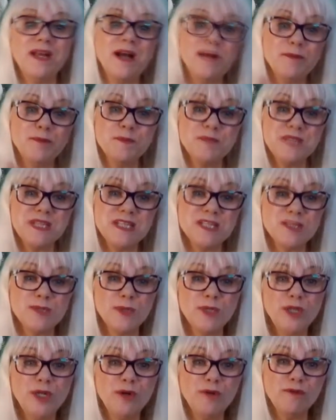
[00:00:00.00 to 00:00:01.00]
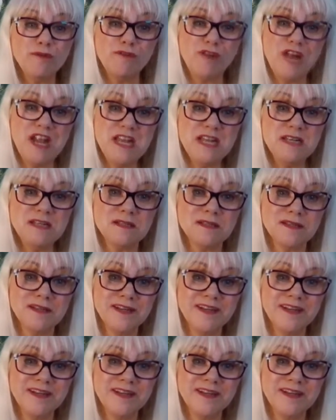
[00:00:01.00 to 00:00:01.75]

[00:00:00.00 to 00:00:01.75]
I bumped into an old friend.